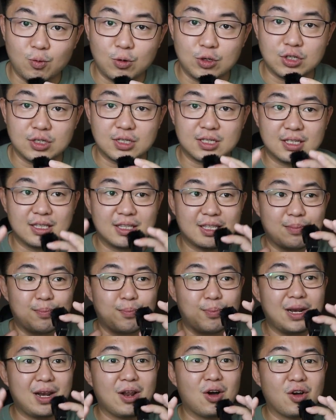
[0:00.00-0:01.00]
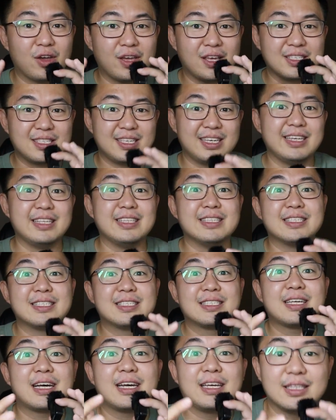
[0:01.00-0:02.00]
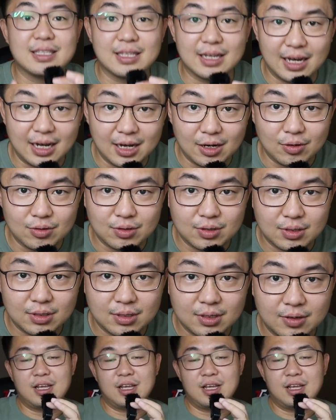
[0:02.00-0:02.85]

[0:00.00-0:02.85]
which is the belongings inside the house.